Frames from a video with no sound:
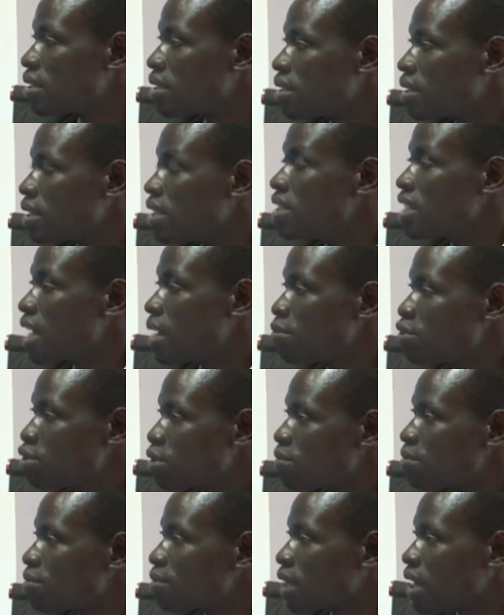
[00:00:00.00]
in terms
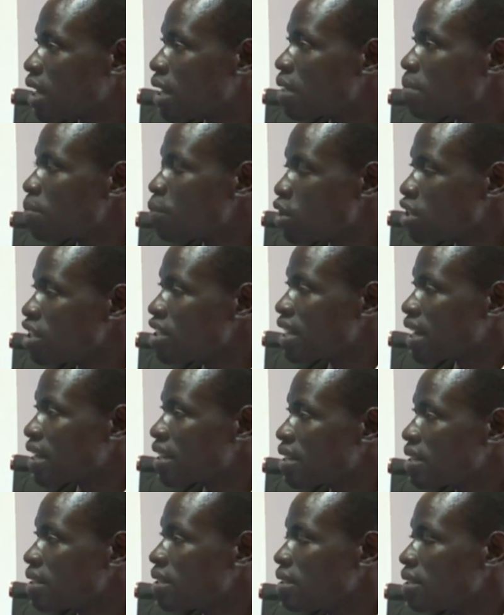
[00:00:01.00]
of
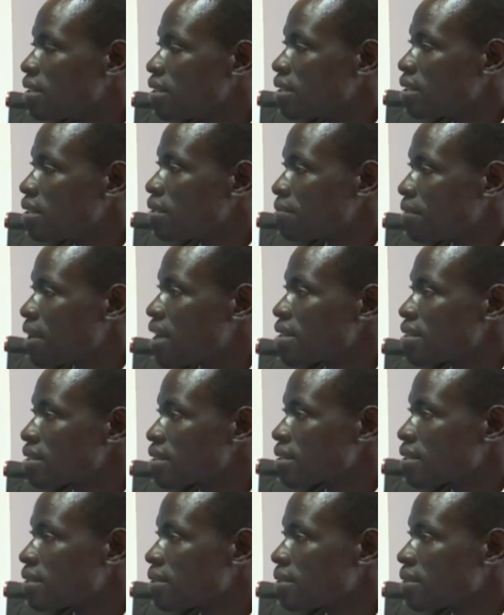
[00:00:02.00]
monetary funds?